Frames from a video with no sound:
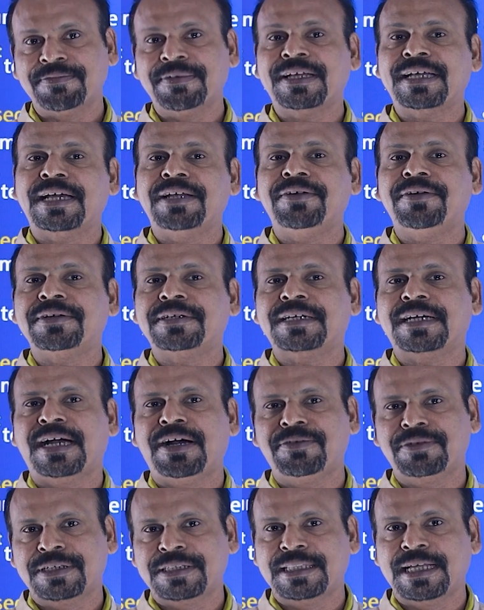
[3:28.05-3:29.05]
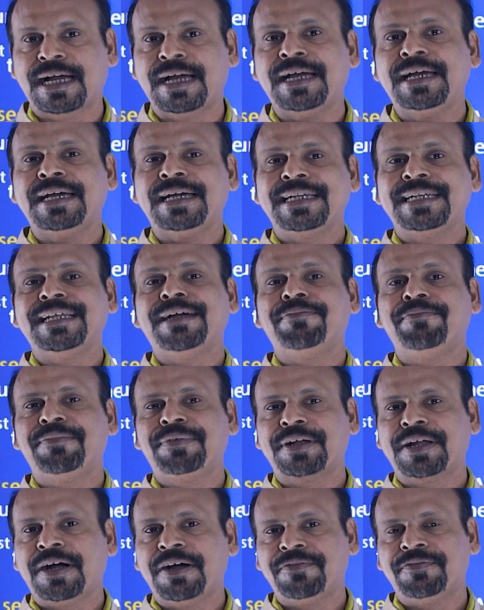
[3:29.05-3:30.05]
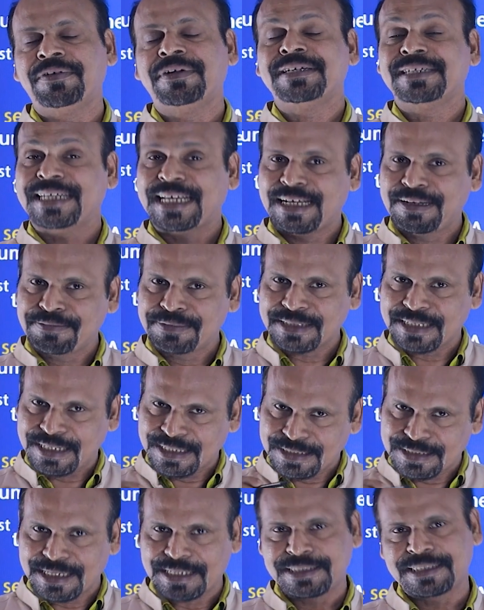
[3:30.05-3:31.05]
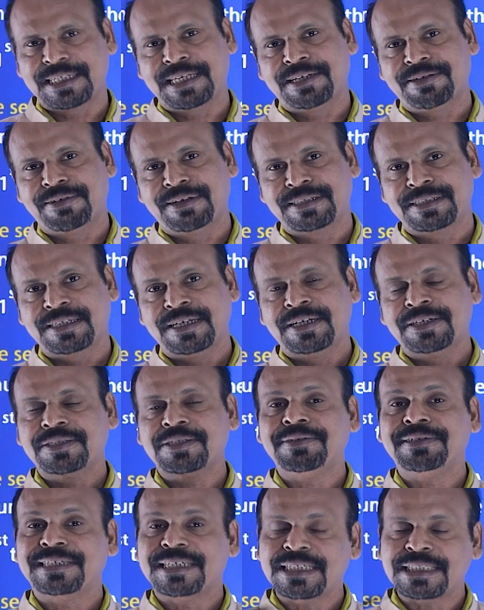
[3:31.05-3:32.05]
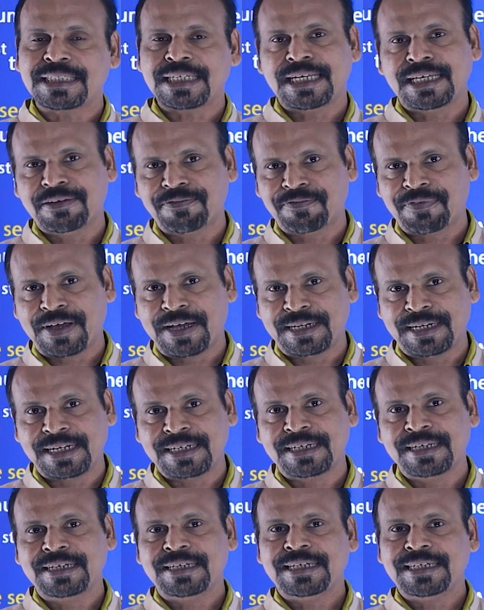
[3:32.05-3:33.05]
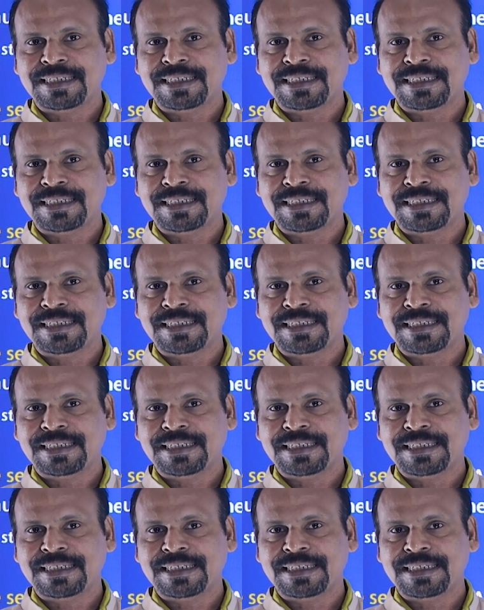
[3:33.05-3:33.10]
We cannot count the number of terms in that sequence. So it is infinite.